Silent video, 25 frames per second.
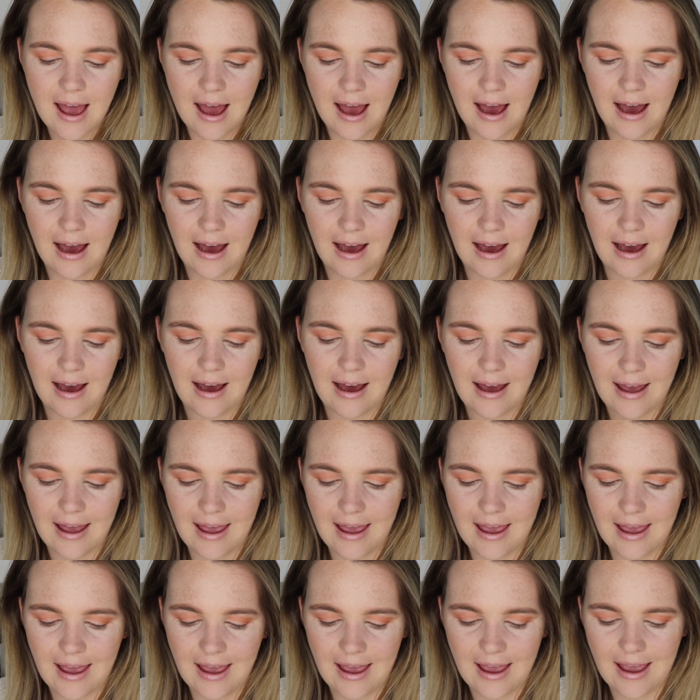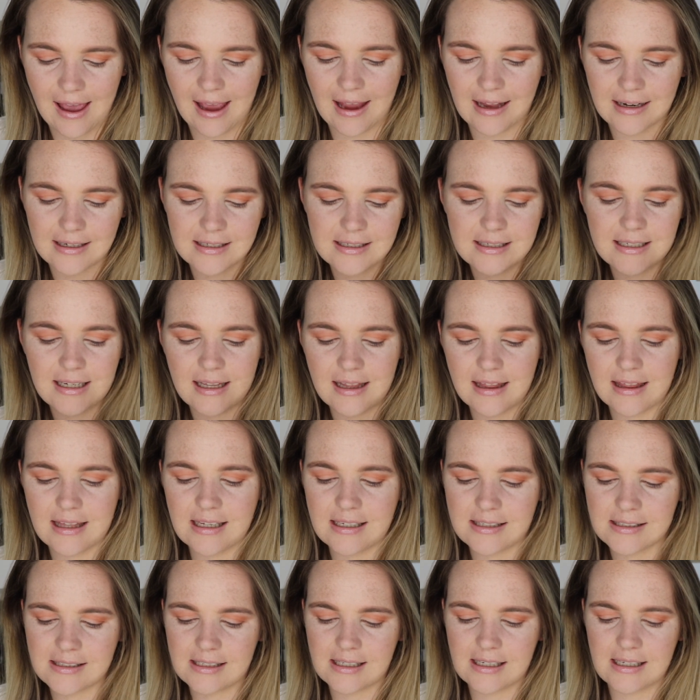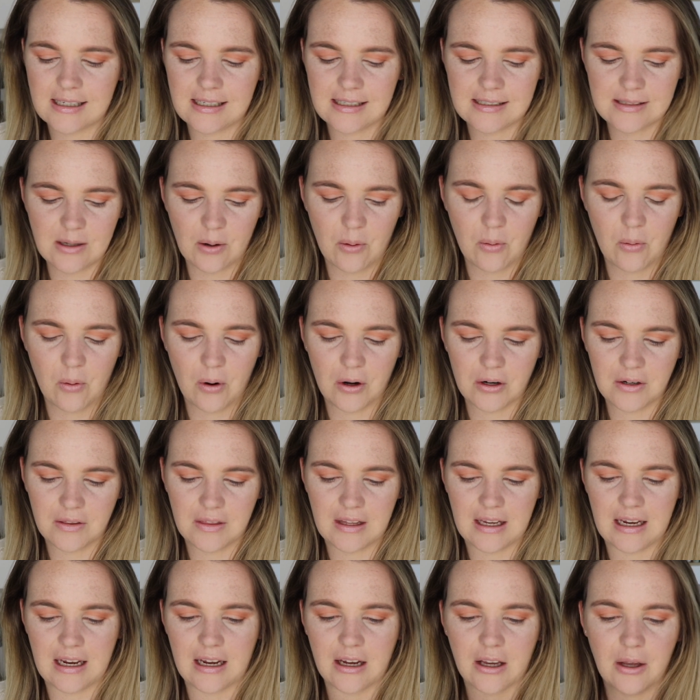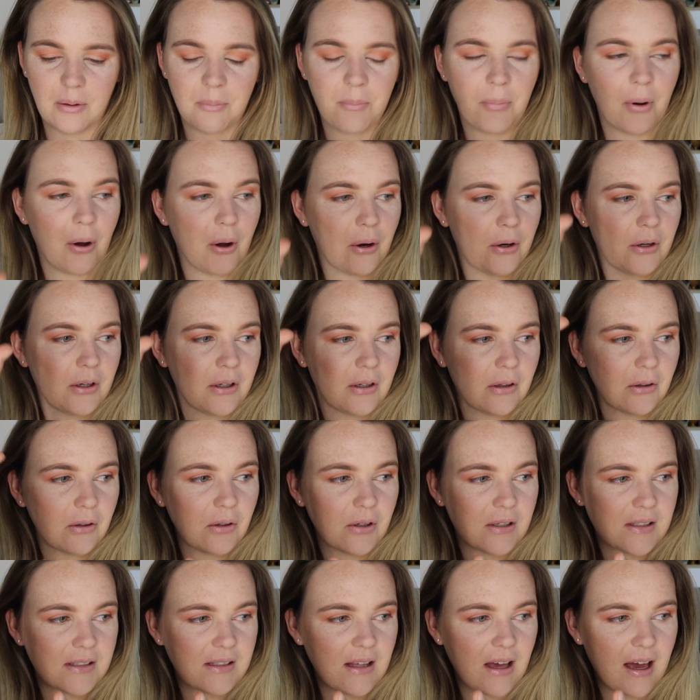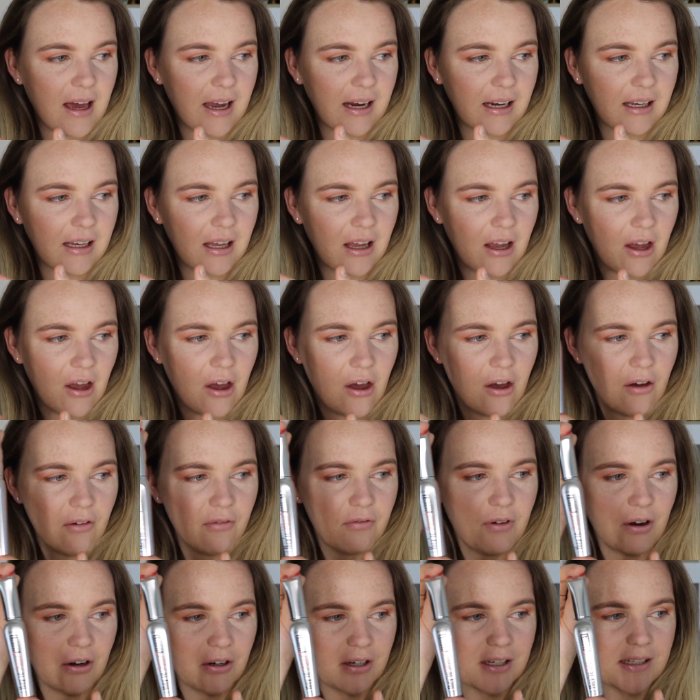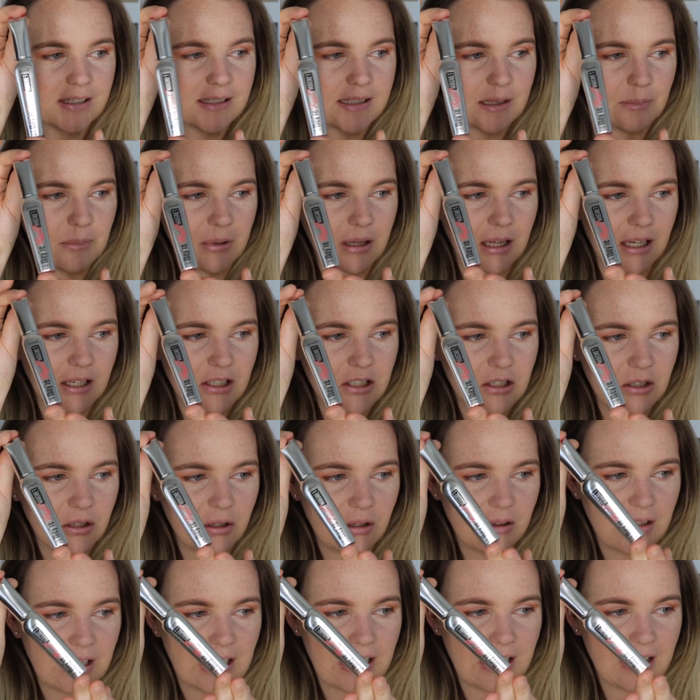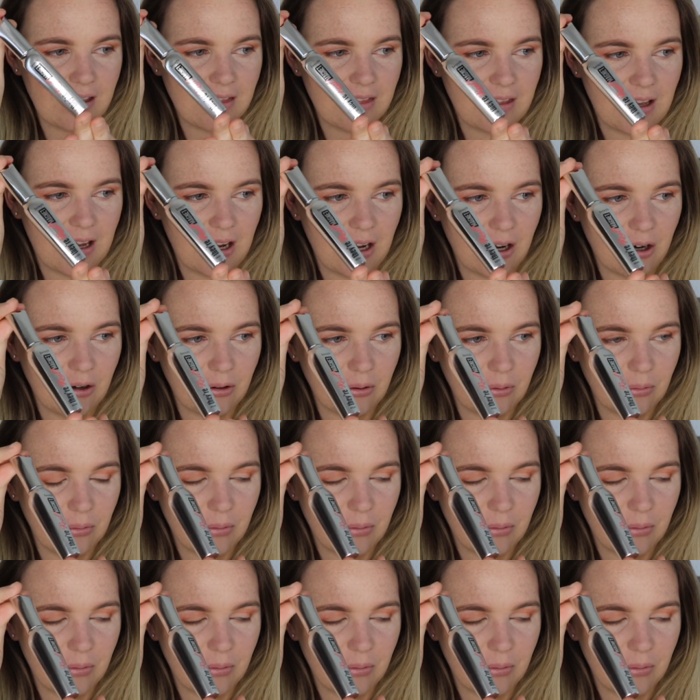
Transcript: Uh, and this is what the component looks like. Very similar to the They're